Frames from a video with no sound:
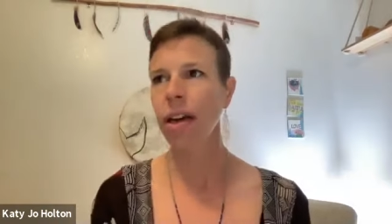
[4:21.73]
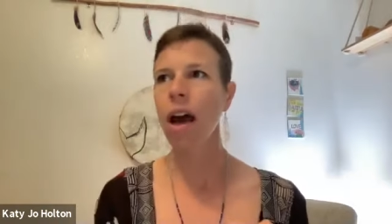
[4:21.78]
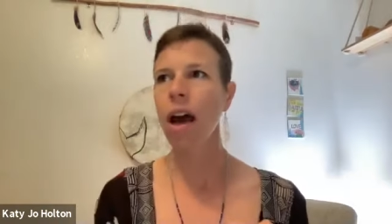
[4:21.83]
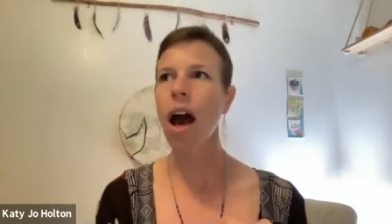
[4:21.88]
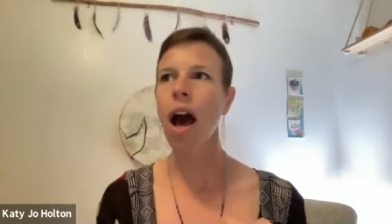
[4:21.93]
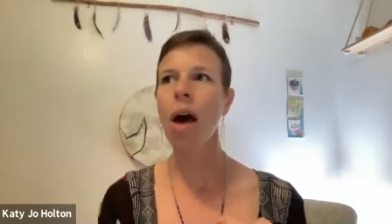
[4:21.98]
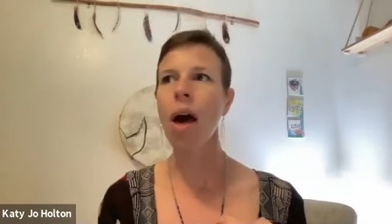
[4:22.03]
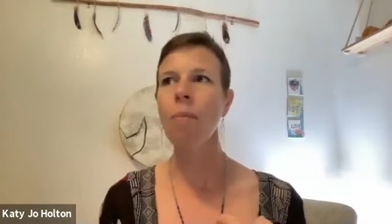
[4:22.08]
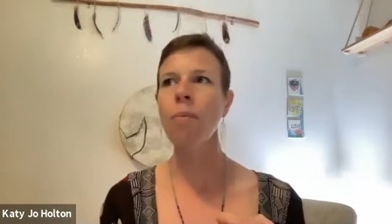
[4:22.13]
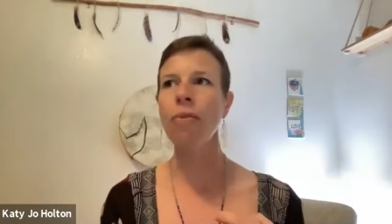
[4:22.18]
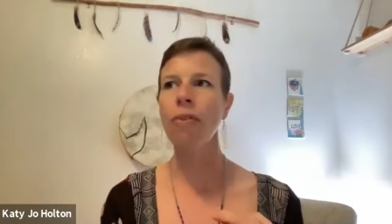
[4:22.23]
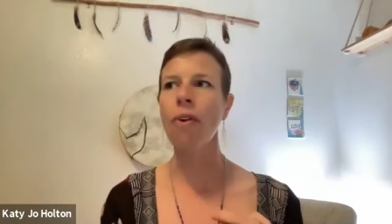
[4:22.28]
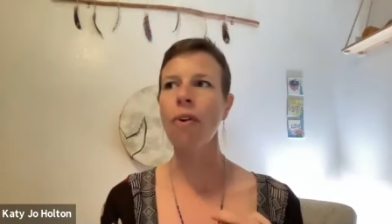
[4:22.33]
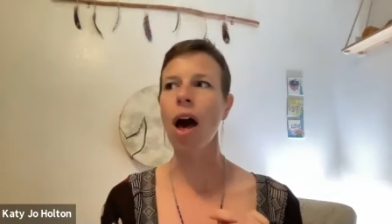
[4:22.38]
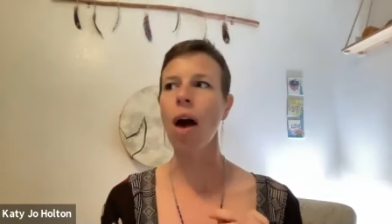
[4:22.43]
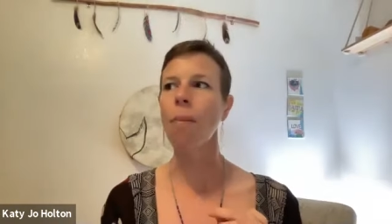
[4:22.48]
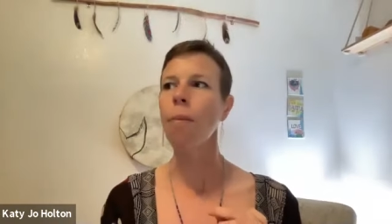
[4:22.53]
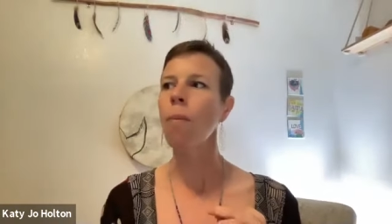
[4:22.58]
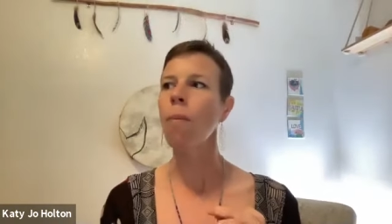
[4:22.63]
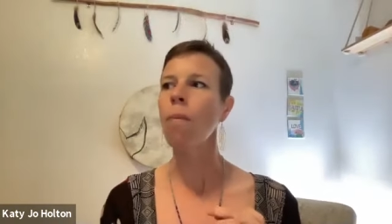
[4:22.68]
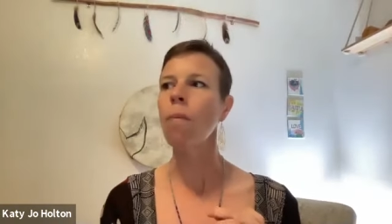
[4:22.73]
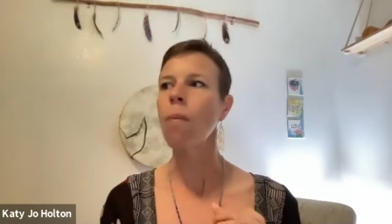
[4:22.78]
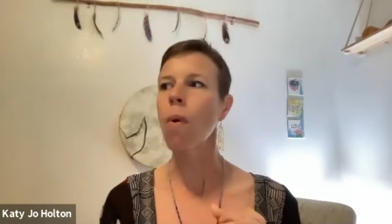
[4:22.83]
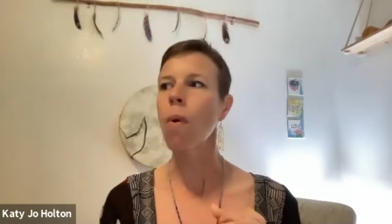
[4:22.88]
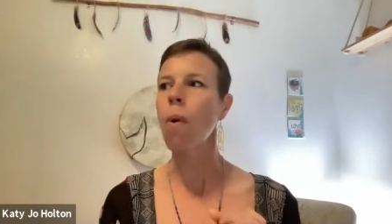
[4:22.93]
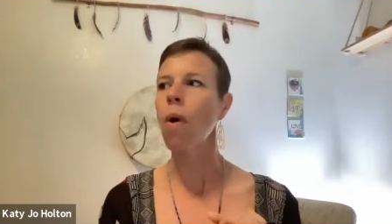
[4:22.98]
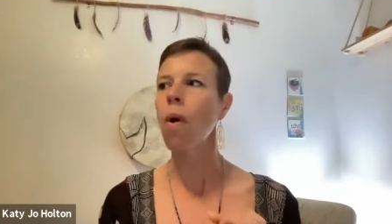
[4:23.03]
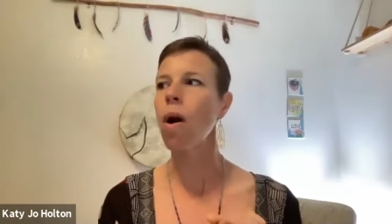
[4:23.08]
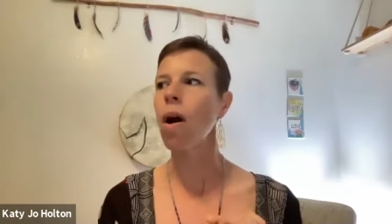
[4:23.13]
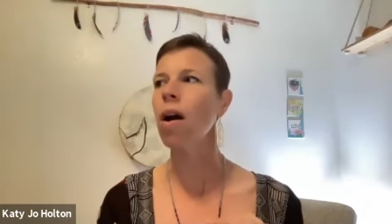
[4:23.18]
come from
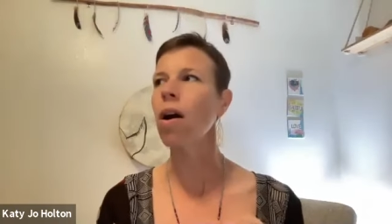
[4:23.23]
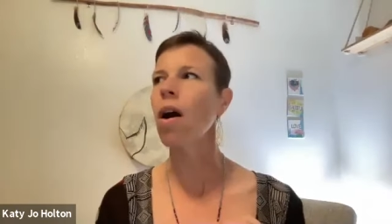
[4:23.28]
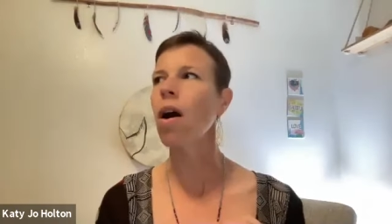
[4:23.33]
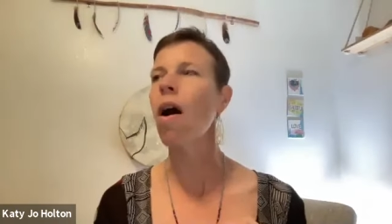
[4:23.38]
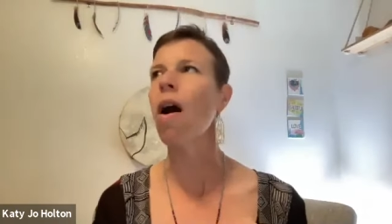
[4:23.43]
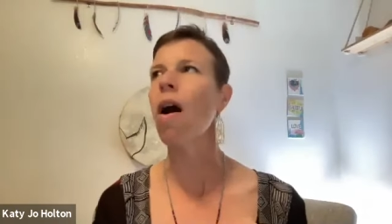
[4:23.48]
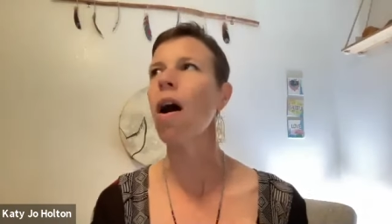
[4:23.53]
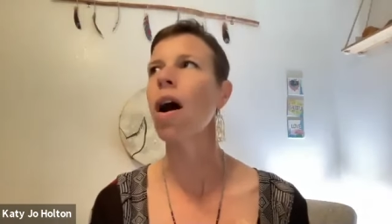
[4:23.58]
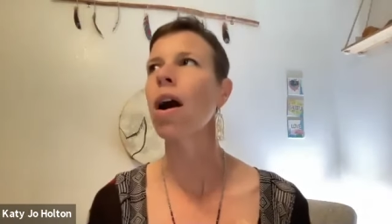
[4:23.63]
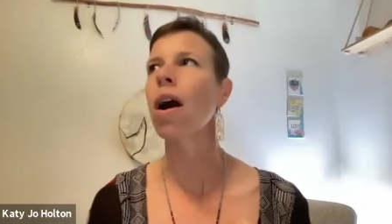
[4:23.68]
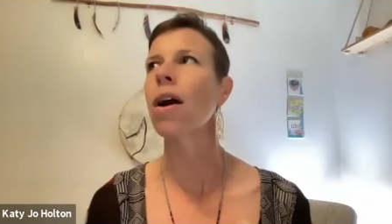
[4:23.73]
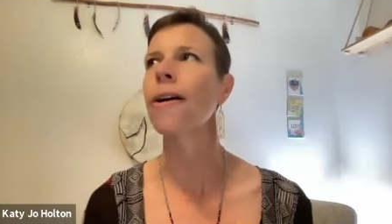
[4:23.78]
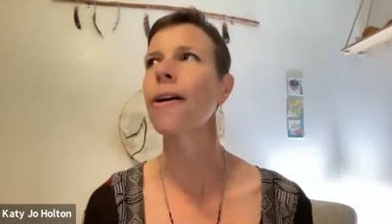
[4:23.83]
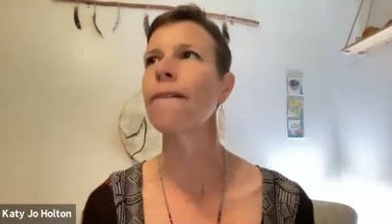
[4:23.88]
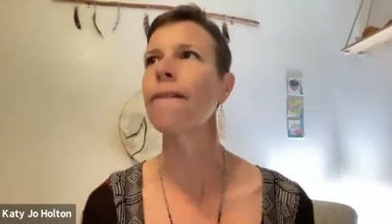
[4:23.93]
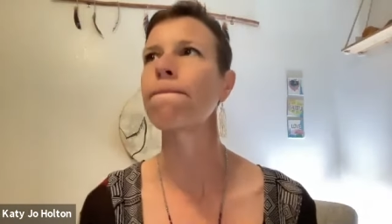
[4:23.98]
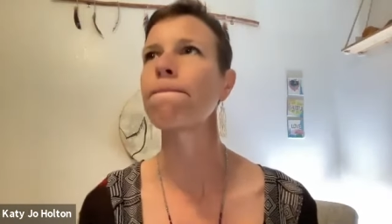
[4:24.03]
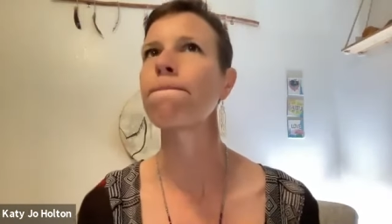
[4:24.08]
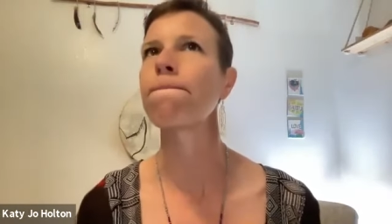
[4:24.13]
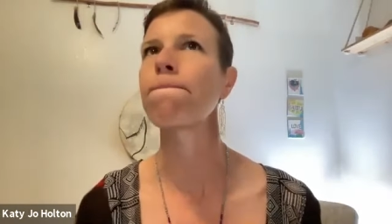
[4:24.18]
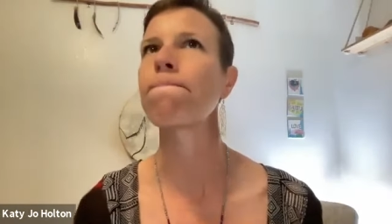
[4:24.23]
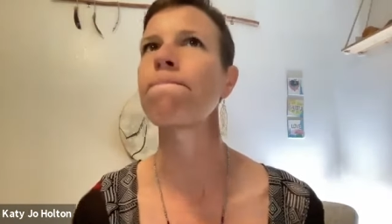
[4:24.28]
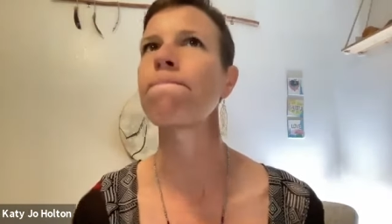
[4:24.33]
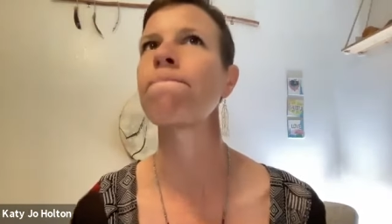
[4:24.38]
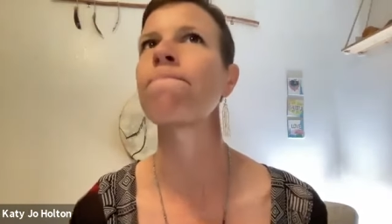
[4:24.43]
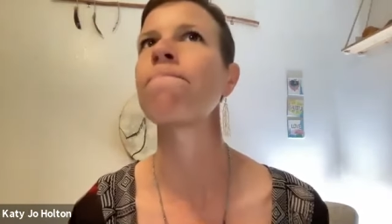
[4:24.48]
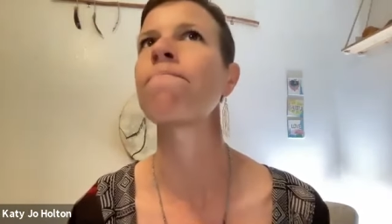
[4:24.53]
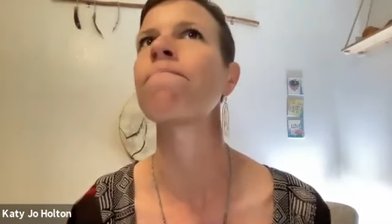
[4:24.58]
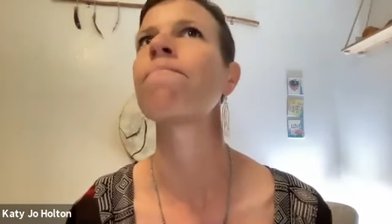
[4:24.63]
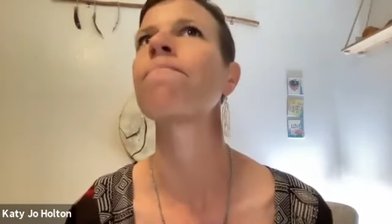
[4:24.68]
or are
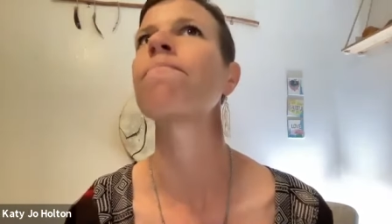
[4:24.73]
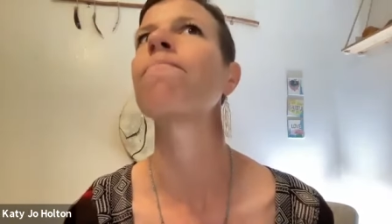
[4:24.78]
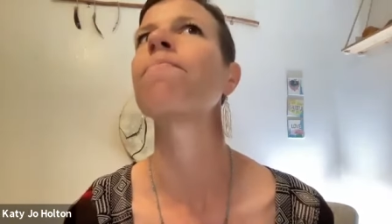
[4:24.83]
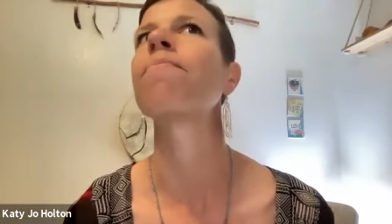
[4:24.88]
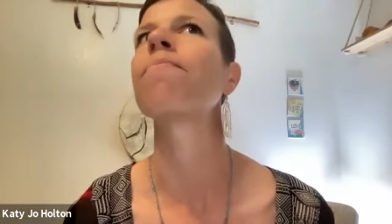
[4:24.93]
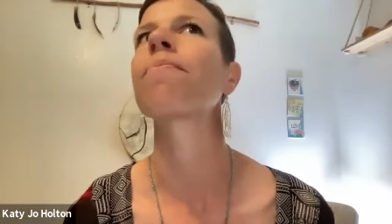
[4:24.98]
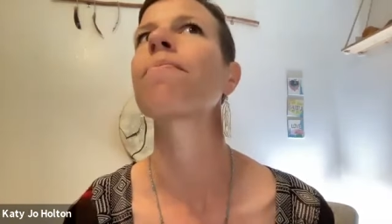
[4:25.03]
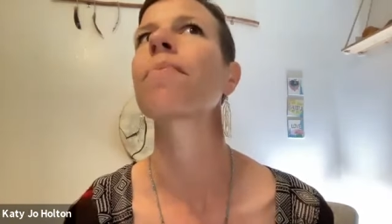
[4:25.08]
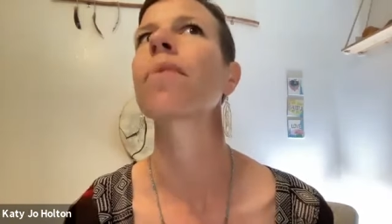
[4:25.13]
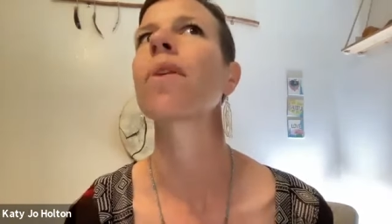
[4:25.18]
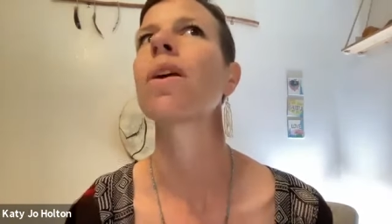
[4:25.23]
mm,